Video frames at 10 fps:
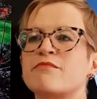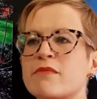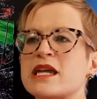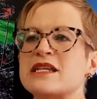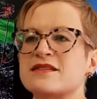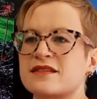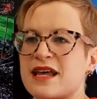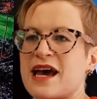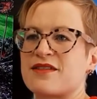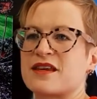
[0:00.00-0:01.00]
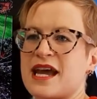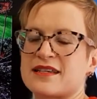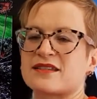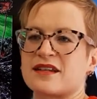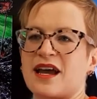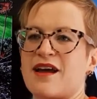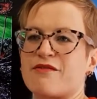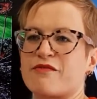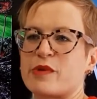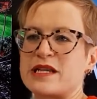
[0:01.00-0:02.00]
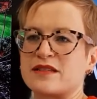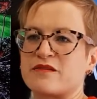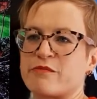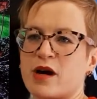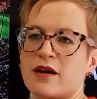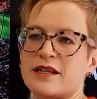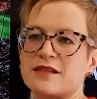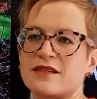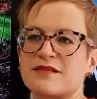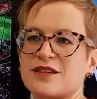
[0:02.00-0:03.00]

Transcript: means that the guests can have peace of mind,